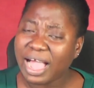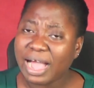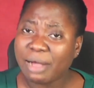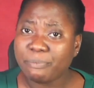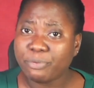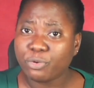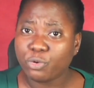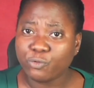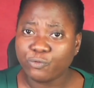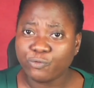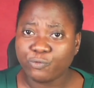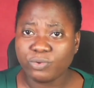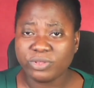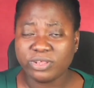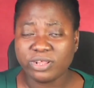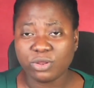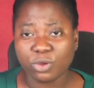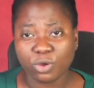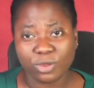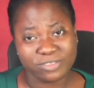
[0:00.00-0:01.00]
above, with
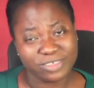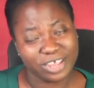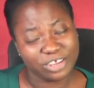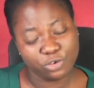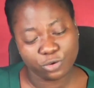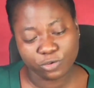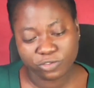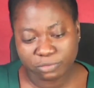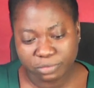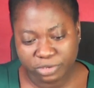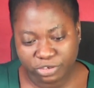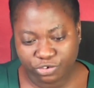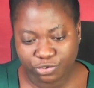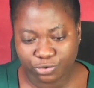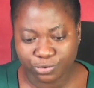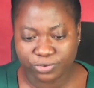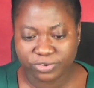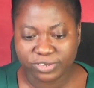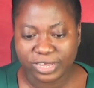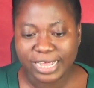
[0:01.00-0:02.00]
the laws I just
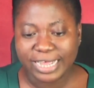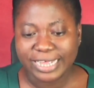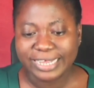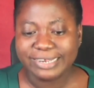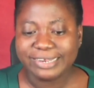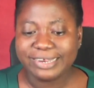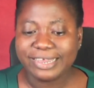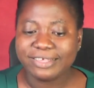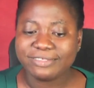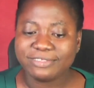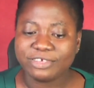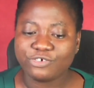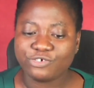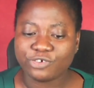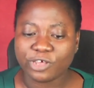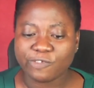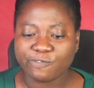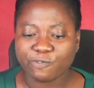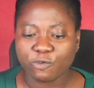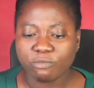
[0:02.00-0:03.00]
mentioned, there is a
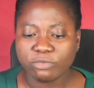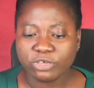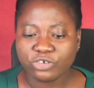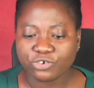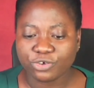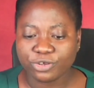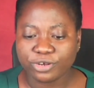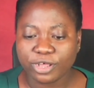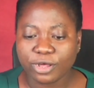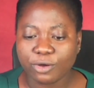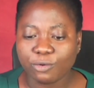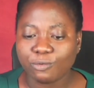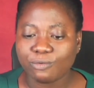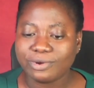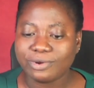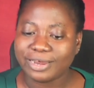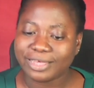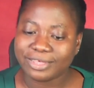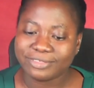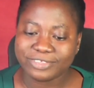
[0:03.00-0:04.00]
transformational
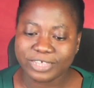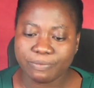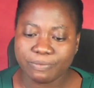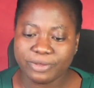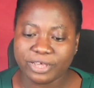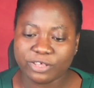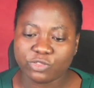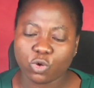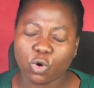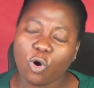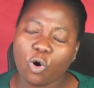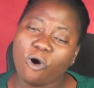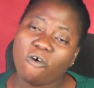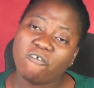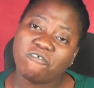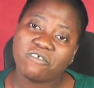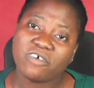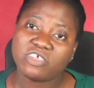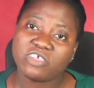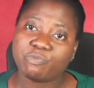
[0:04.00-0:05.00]
landscape that
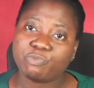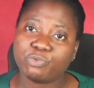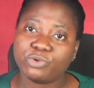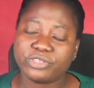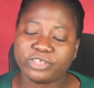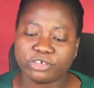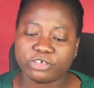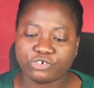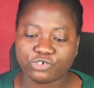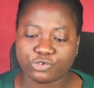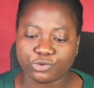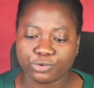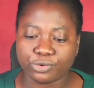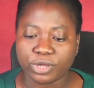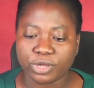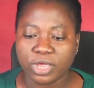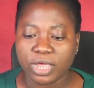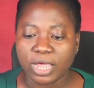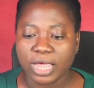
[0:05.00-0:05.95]
offers protection